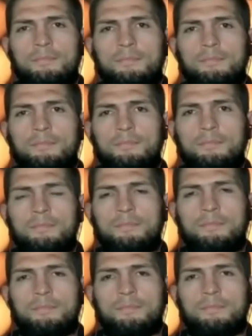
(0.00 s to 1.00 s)

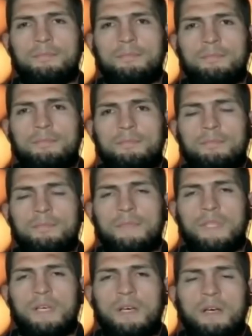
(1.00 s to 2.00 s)

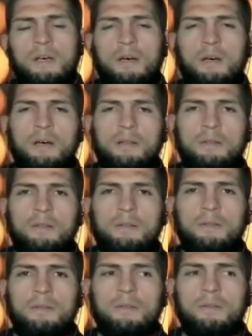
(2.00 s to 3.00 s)

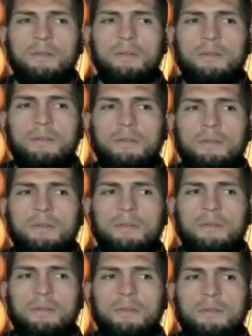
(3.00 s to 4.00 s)

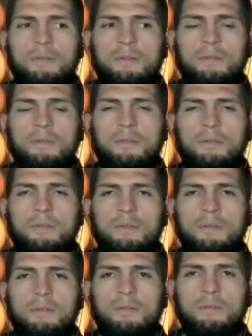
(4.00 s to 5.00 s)

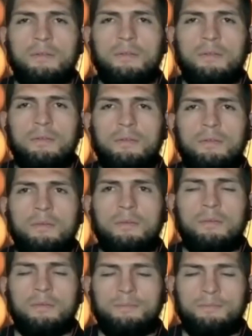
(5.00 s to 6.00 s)

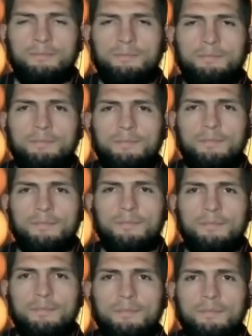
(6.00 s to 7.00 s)

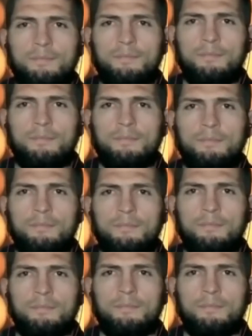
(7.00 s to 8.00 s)
No words are spoken by the person on screen.